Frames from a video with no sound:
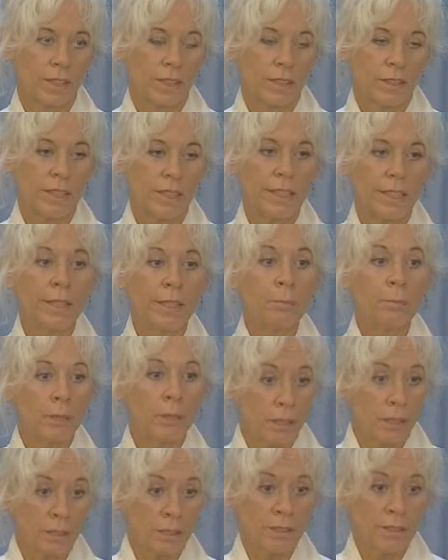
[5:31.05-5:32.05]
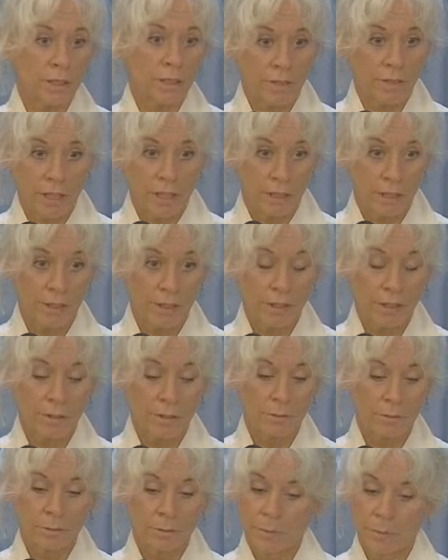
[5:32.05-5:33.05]
The impulse of
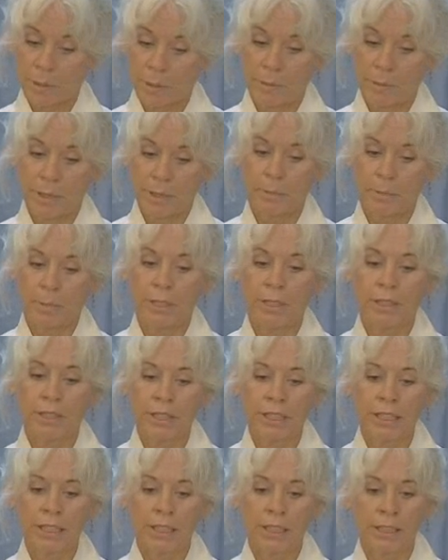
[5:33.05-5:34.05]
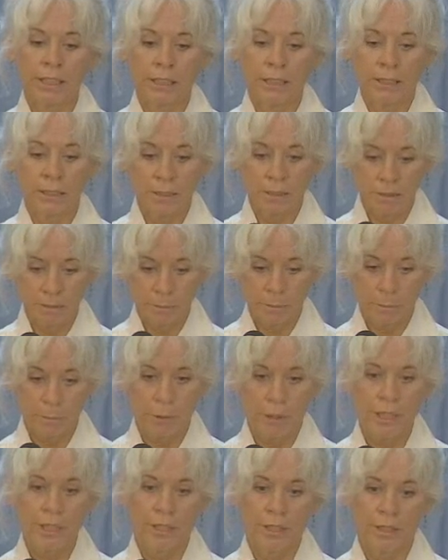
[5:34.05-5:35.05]
hunger may be appearing in the
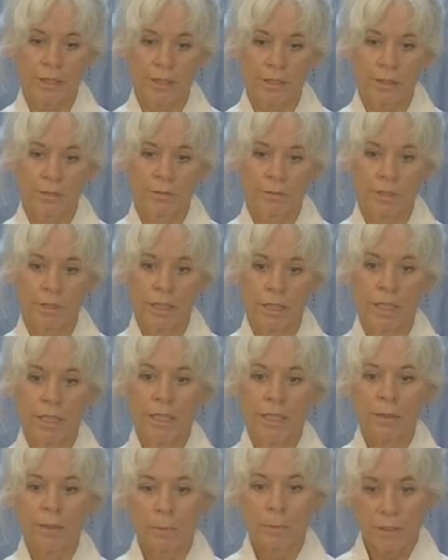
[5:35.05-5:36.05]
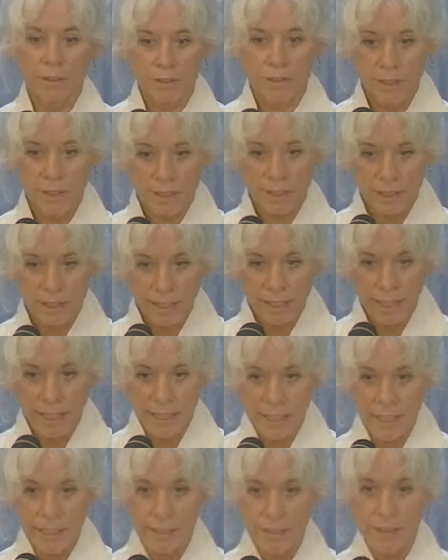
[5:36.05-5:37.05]
present, but the
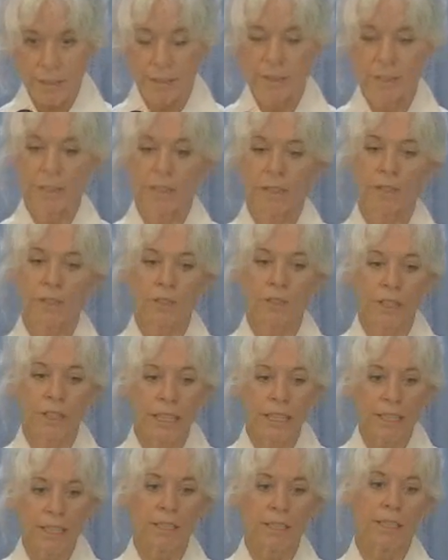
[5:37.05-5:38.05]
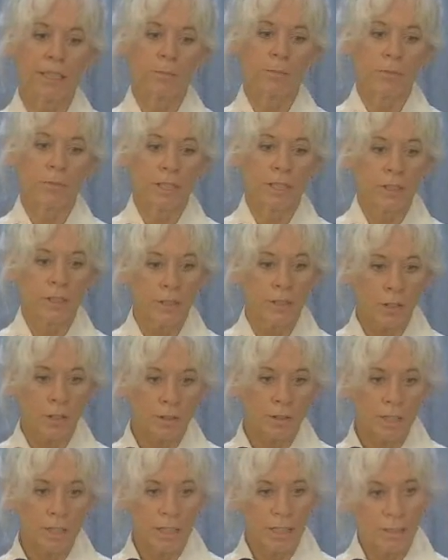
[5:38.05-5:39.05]
desire is to get something so
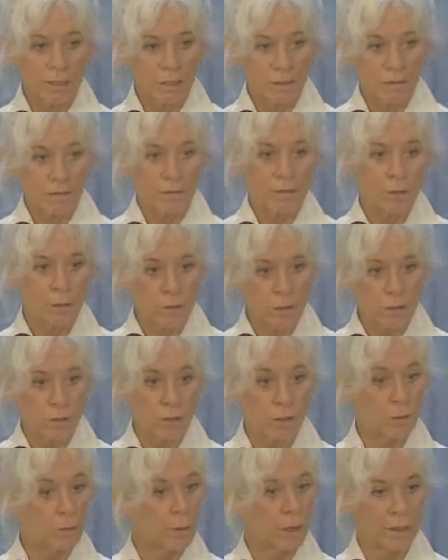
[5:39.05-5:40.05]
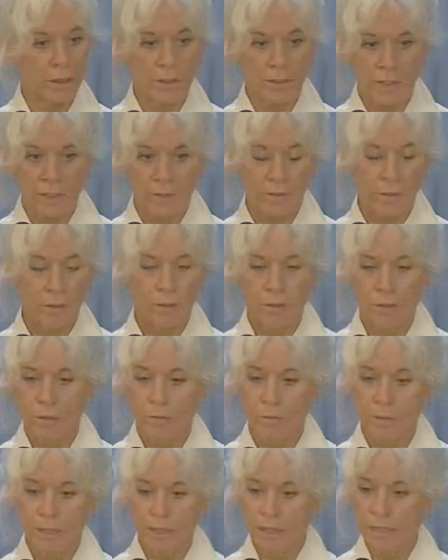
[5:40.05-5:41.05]
that in the future, whether that future
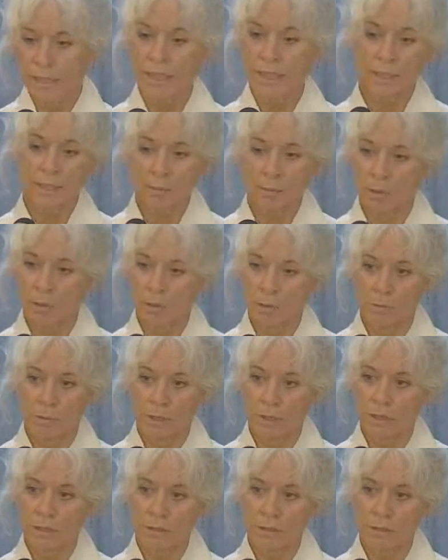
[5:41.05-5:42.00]
be the next moment